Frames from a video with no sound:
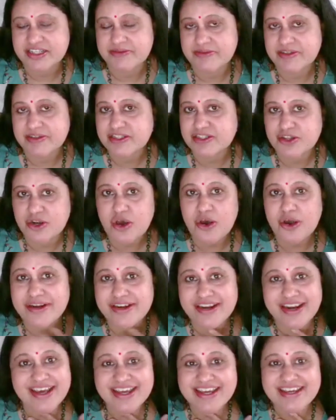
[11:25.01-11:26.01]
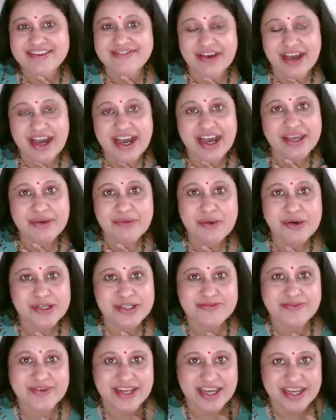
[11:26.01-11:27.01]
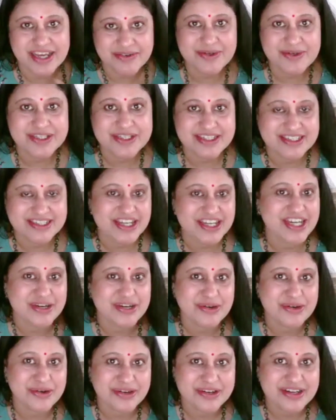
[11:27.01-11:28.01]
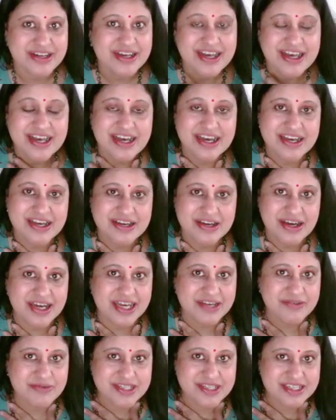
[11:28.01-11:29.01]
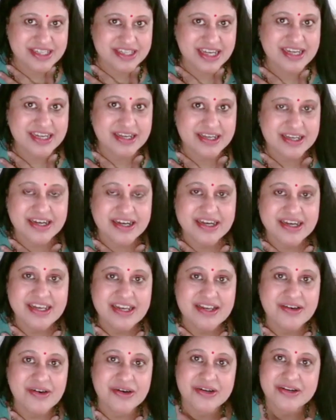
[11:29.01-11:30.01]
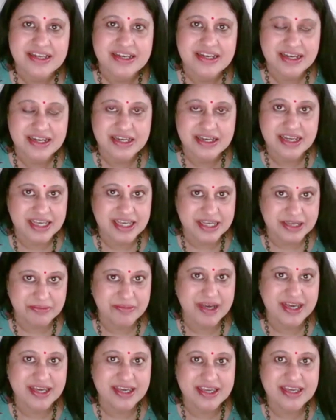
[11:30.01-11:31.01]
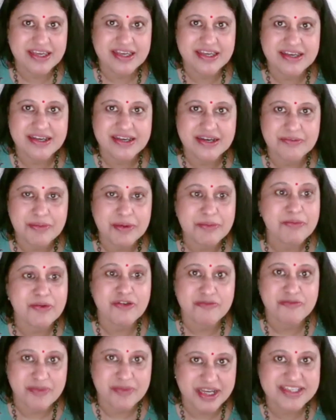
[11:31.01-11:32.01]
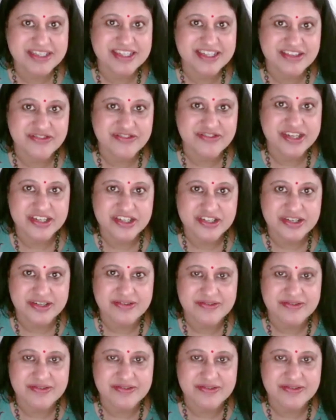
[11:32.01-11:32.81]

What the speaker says: It's not like I was when I was a child, or I was a young girl, or like my people of my generation.